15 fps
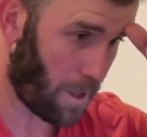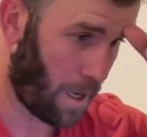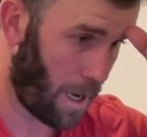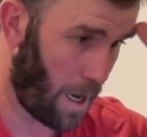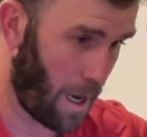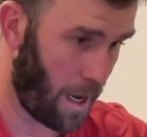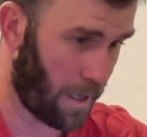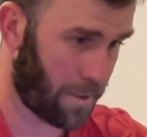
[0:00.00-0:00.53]

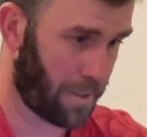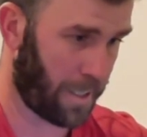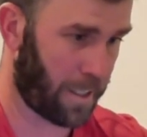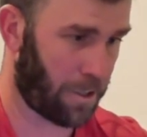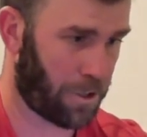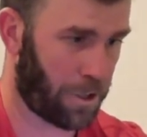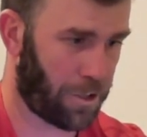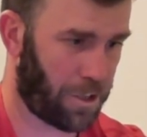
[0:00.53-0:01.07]
Uh,
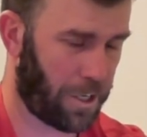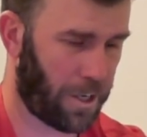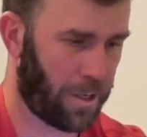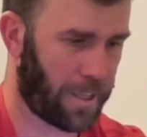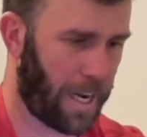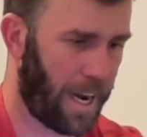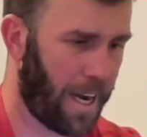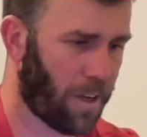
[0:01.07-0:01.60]
signature
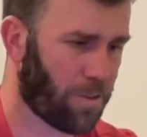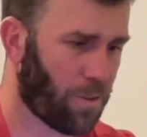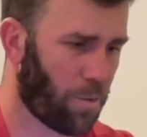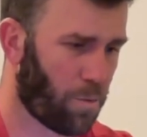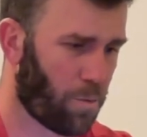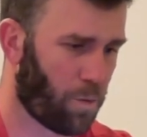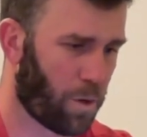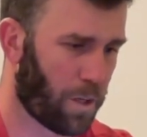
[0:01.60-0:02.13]
series. I also
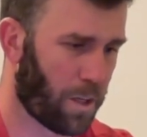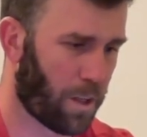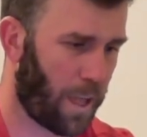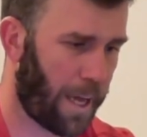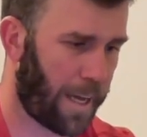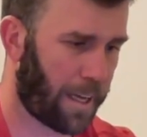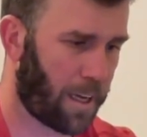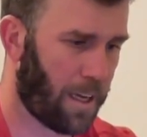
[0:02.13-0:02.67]
really
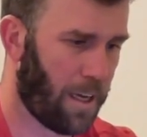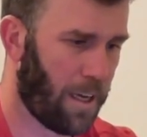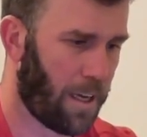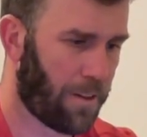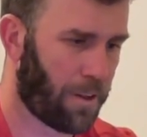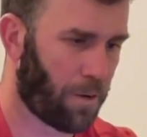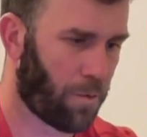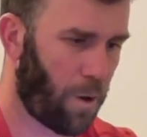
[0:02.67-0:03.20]
like
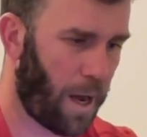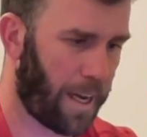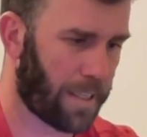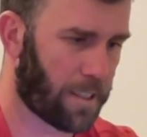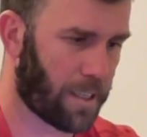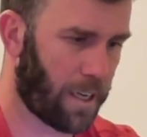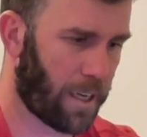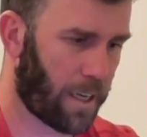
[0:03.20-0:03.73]
the
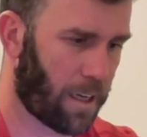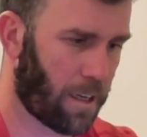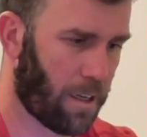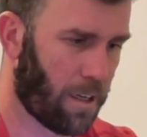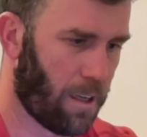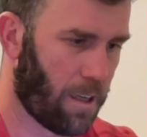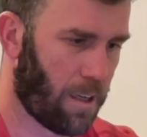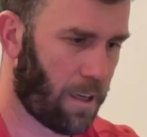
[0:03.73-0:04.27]
Rising,
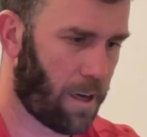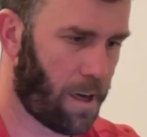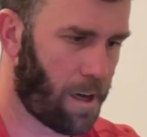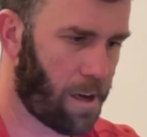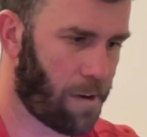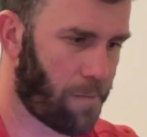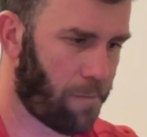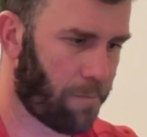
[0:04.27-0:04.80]

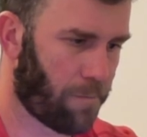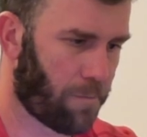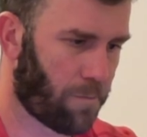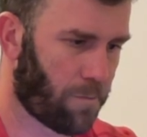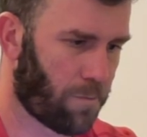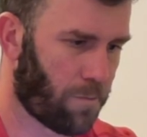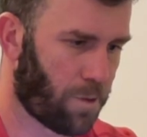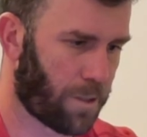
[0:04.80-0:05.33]
um,
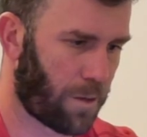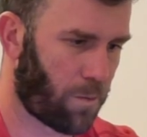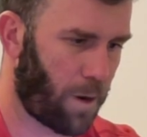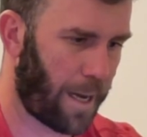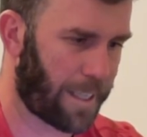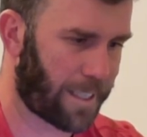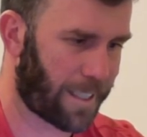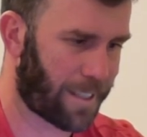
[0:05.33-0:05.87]
was it
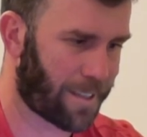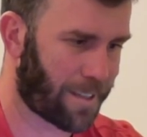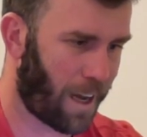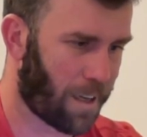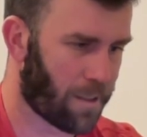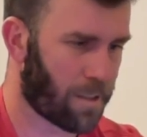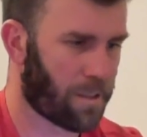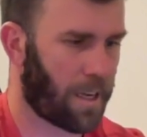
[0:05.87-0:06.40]
Rising
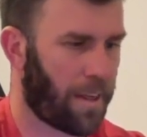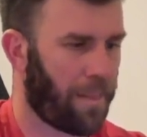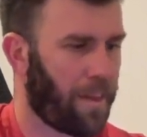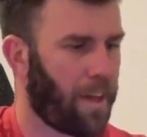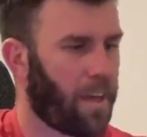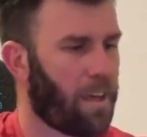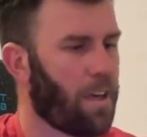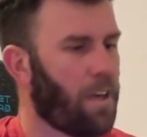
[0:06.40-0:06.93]
Suns, I
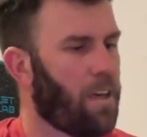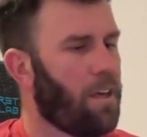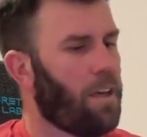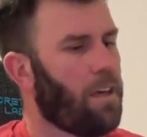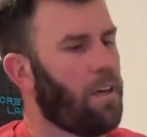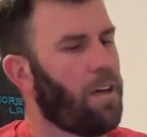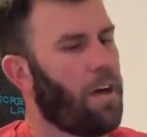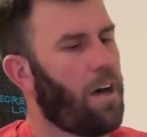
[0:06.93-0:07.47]
think.
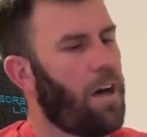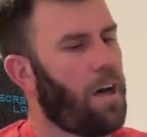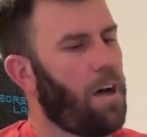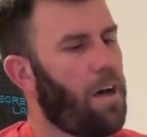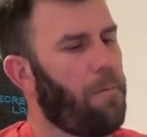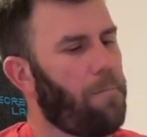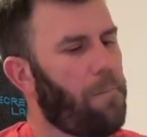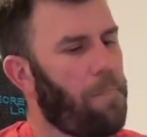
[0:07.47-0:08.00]

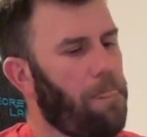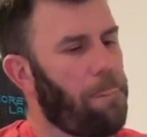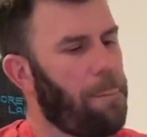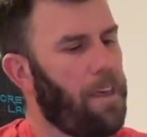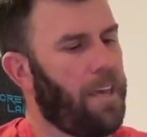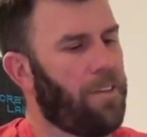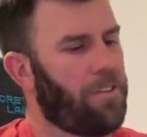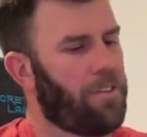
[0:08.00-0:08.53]
Um,
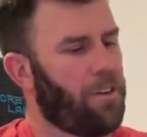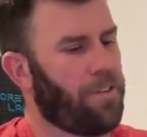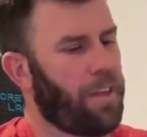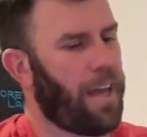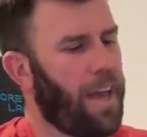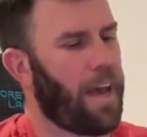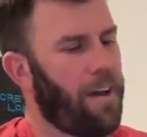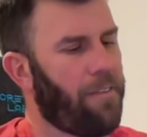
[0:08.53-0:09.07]
insert
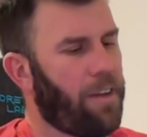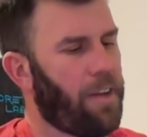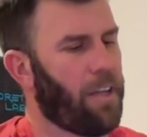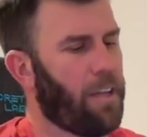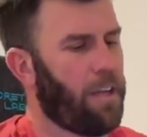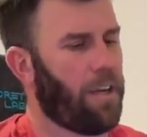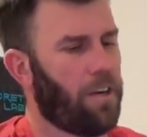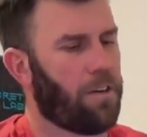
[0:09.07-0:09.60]
they have
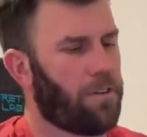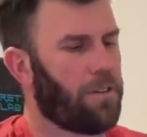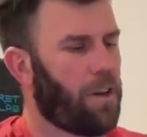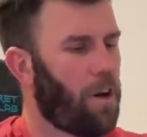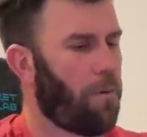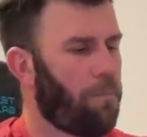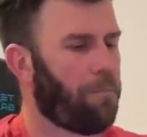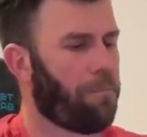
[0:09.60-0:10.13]
in here.
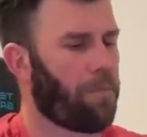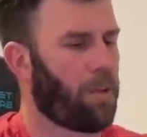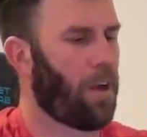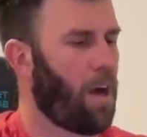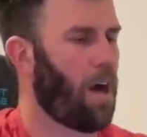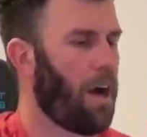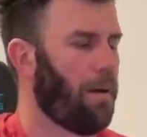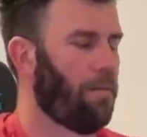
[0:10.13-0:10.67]
So, all
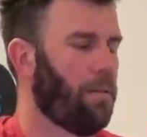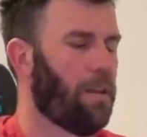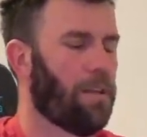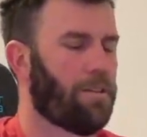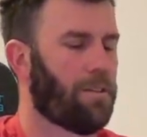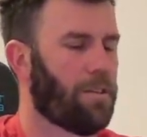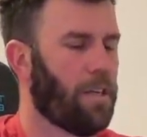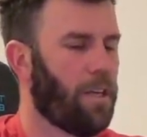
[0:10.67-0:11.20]
right,
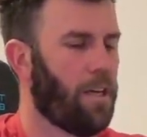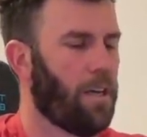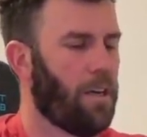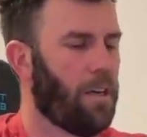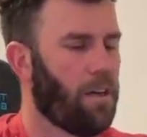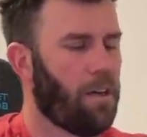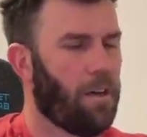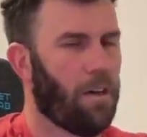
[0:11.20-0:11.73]
let's see
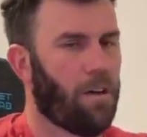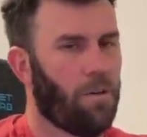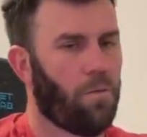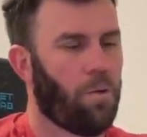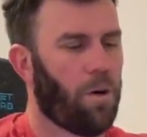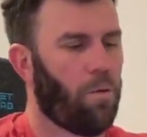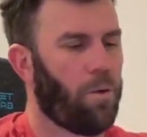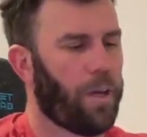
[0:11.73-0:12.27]

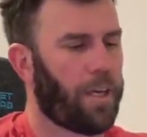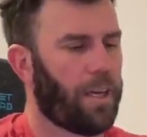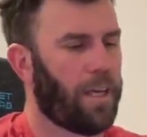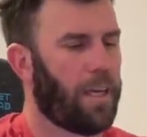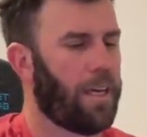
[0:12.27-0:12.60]
what we can